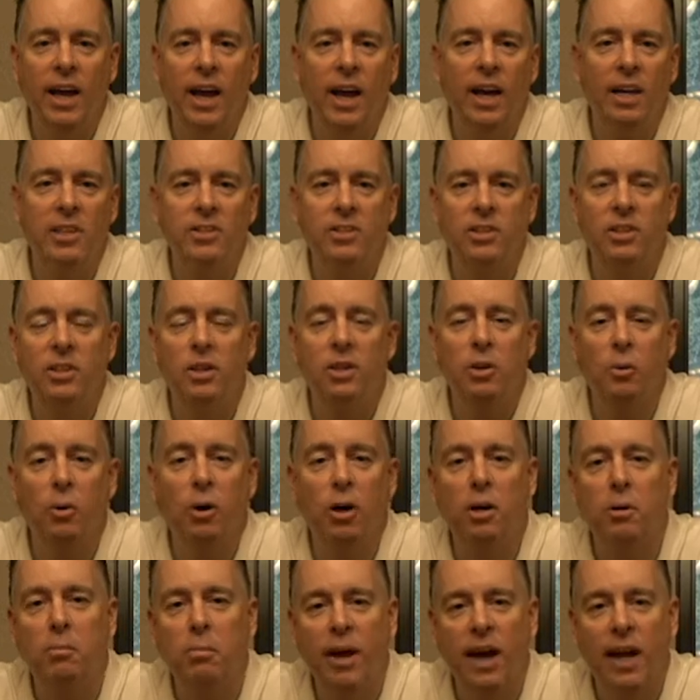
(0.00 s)
guys,
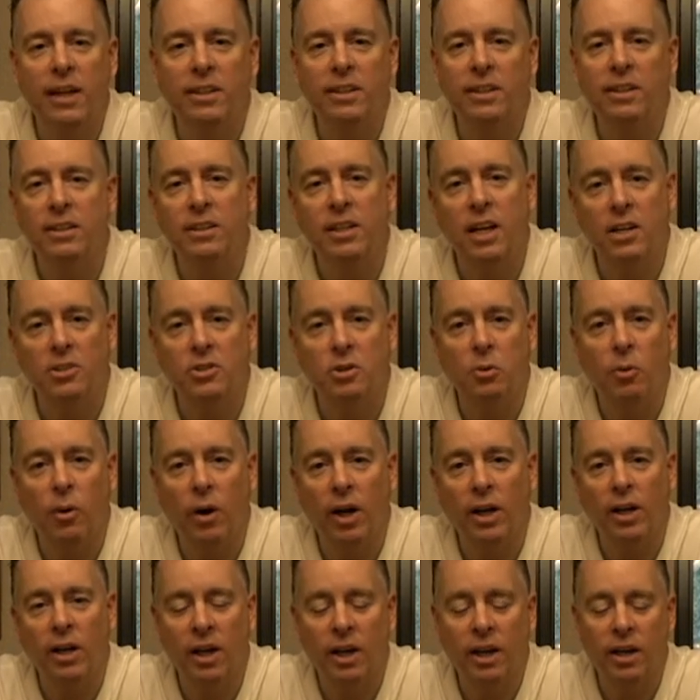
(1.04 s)
welcome back to the Desert
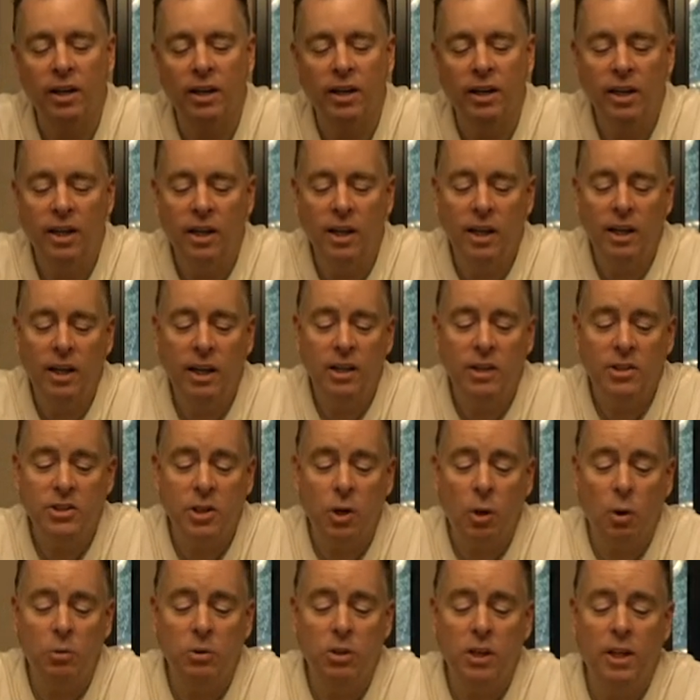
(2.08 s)
Wine Guy.
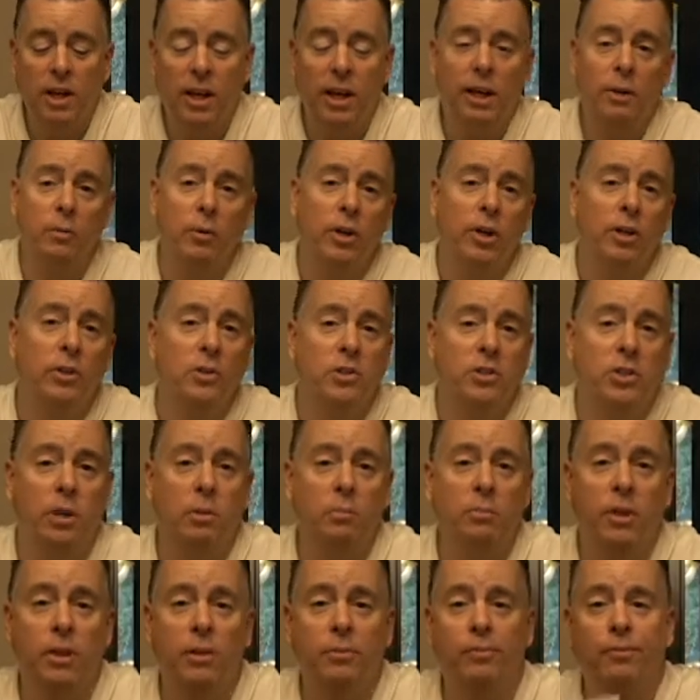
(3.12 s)
So today we're going to do
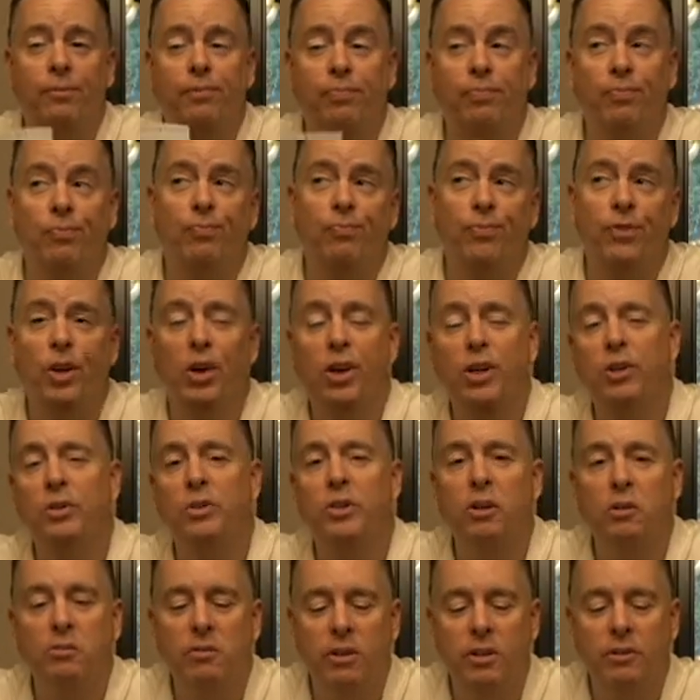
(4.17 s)
something a little
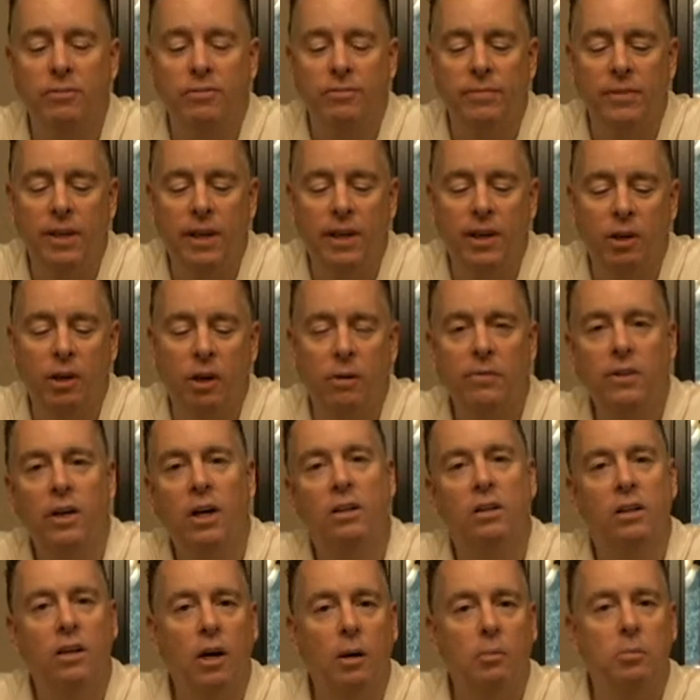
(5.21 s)
different. I know I've
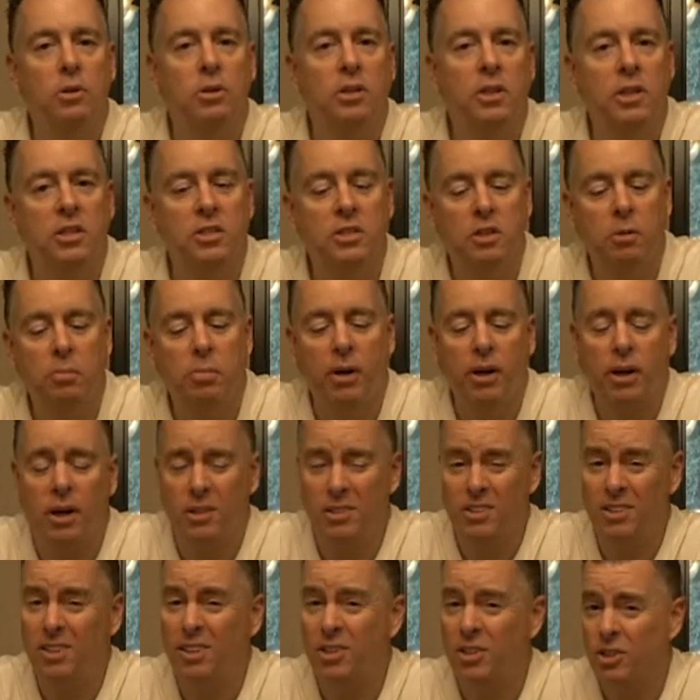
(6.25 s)
done a couple of these in the
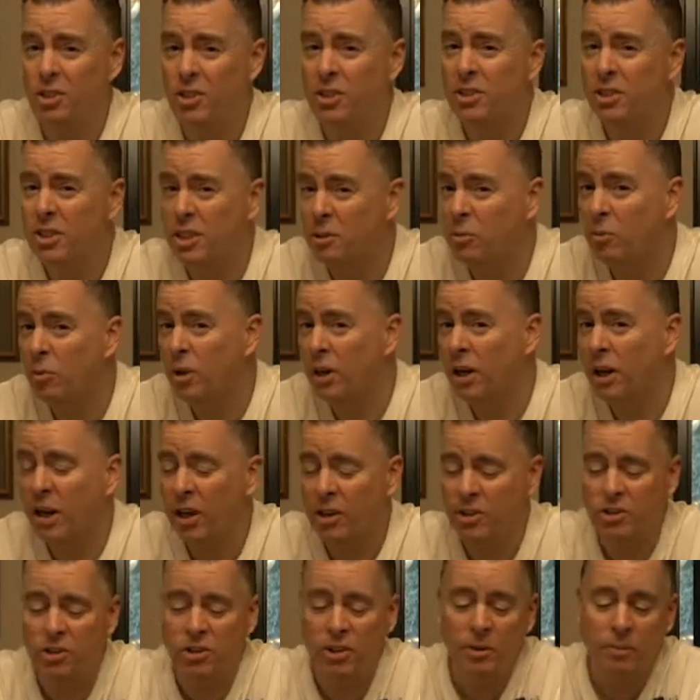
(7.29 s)
past, and I just did one
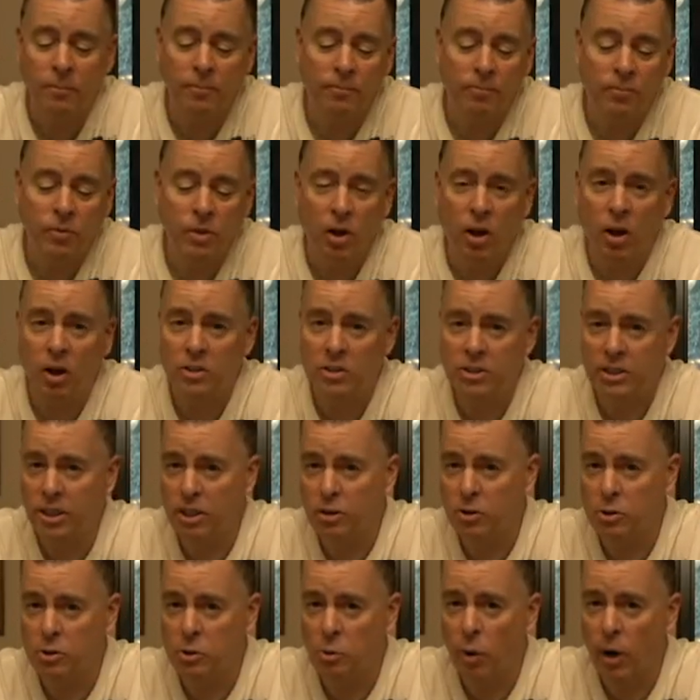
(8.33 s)
actually on
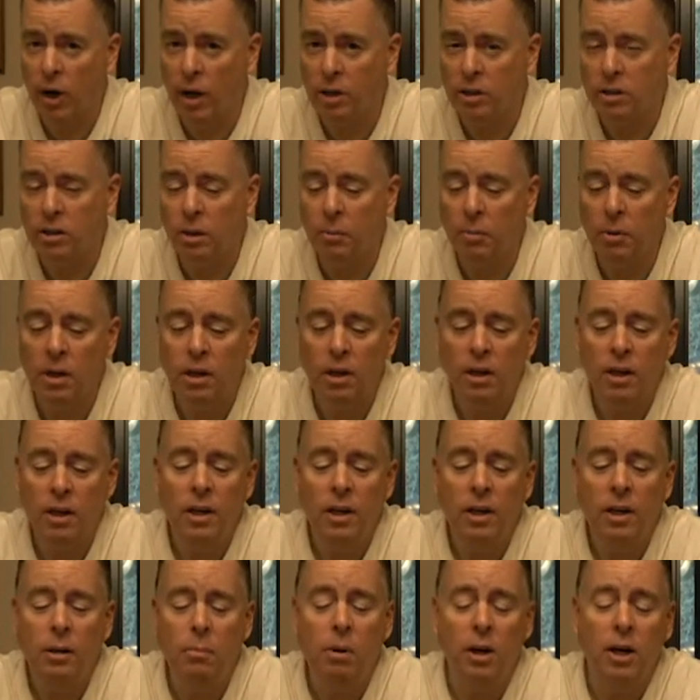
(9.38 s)
Sellers Wine Club.
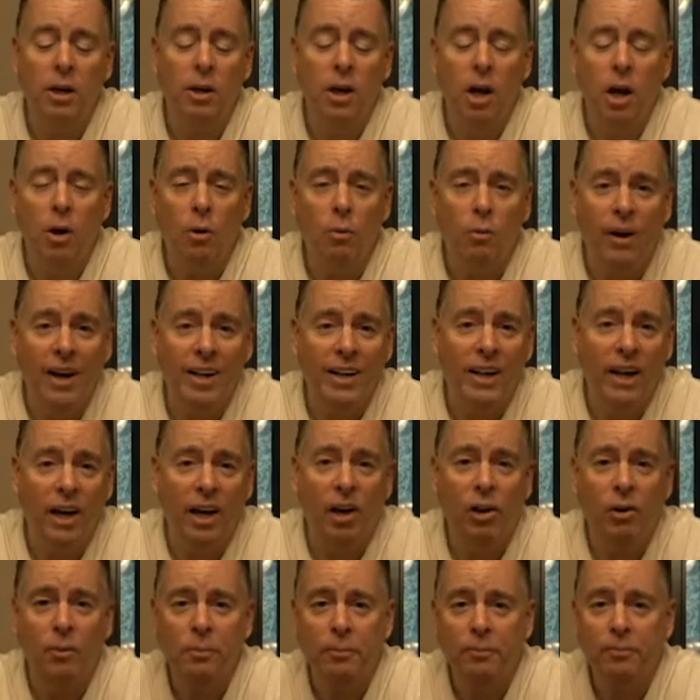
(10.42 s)
But right
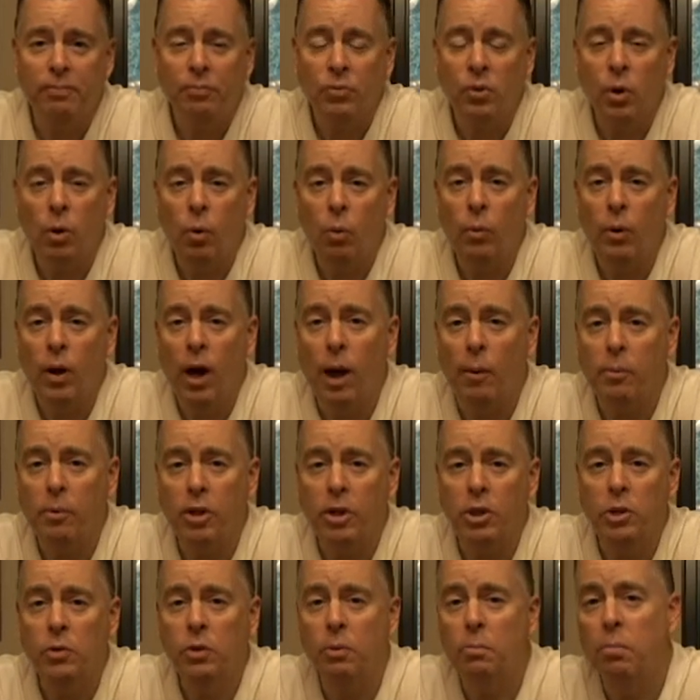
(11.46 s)
now I'm going
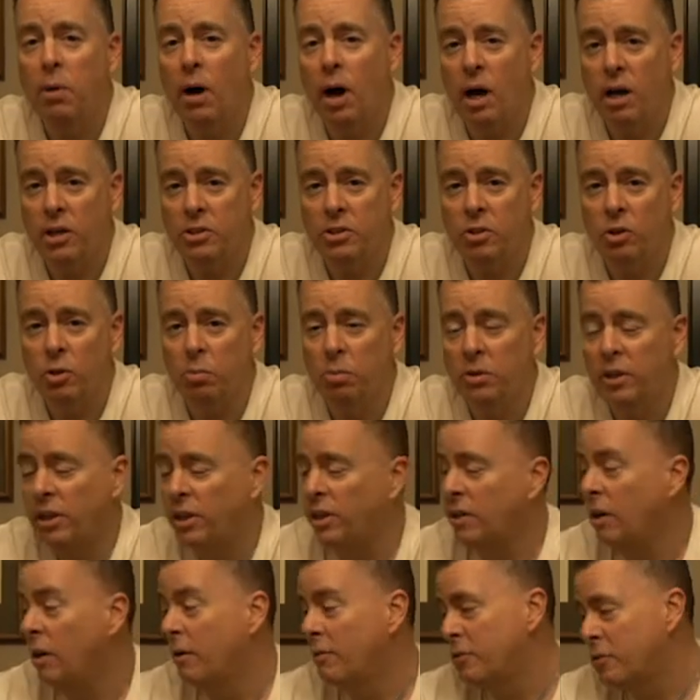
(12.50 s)
to do a box
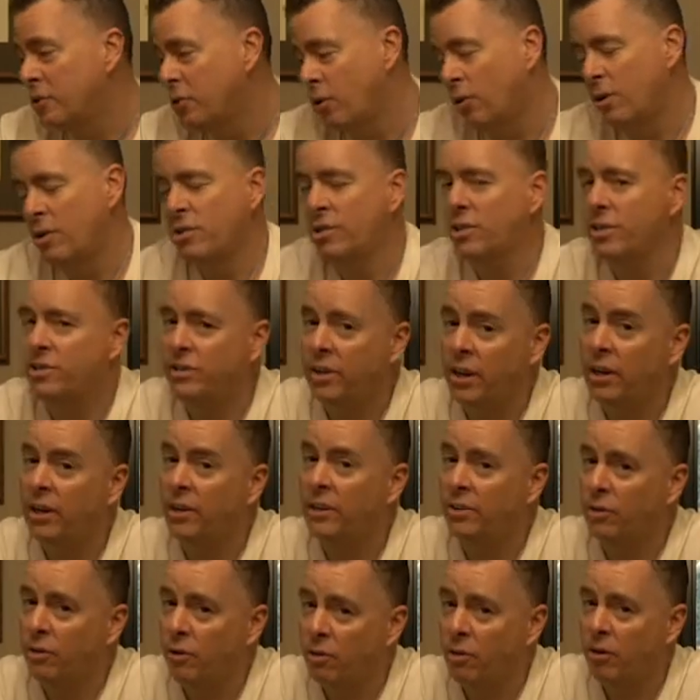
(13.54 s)
opening of sorts, since I
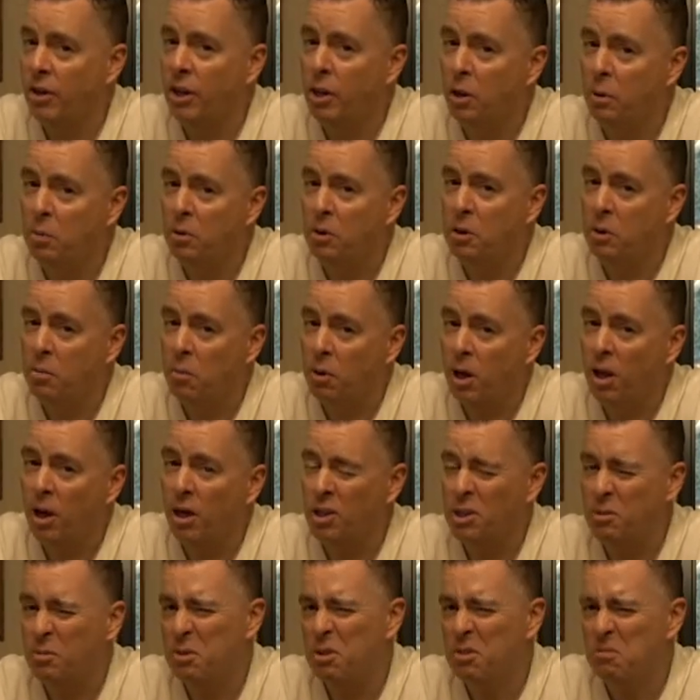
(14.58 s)
already opened the
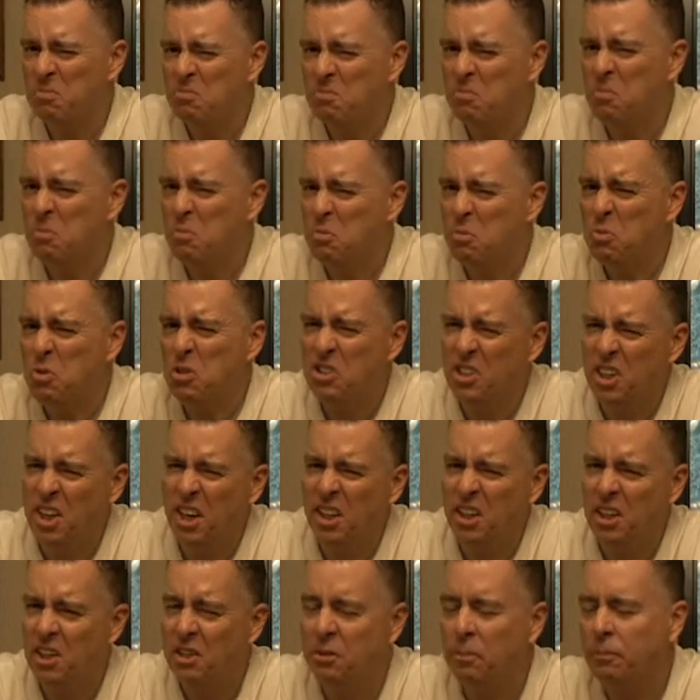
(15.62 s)
box, but we'll say I
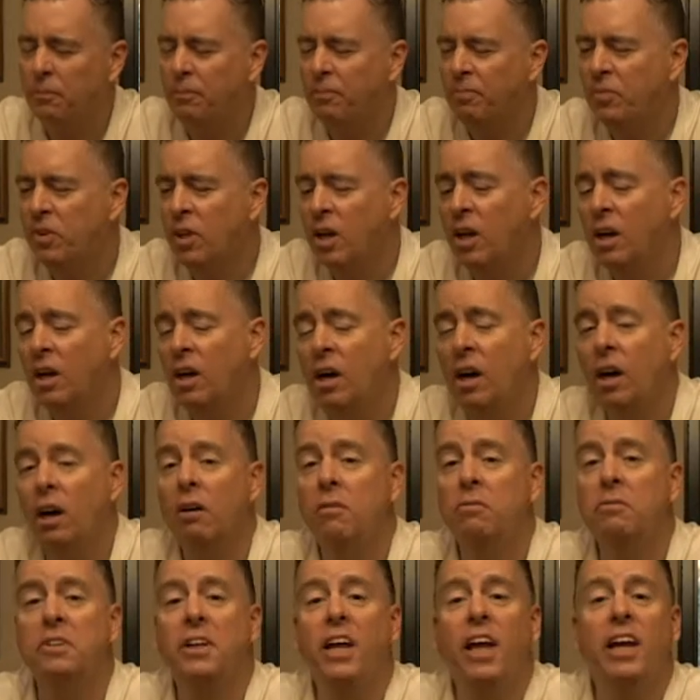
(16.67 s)
didn't,
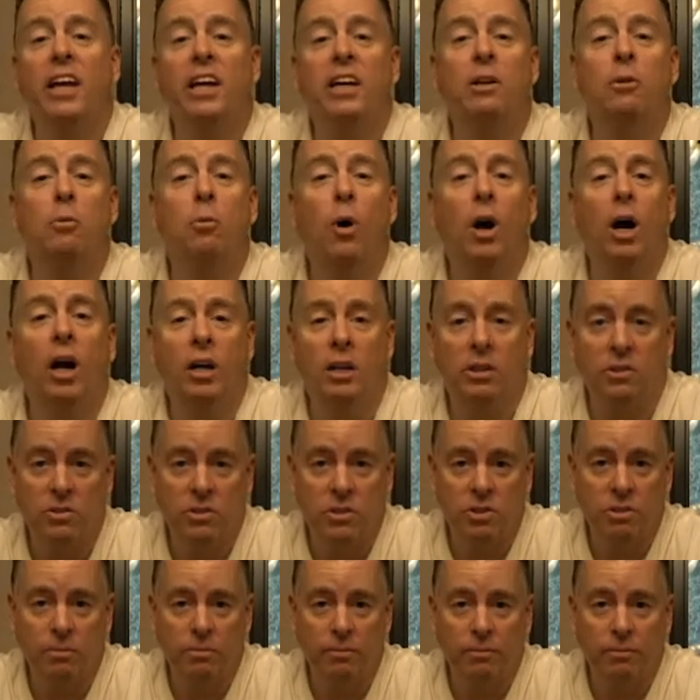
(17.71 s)
of Naked Wines.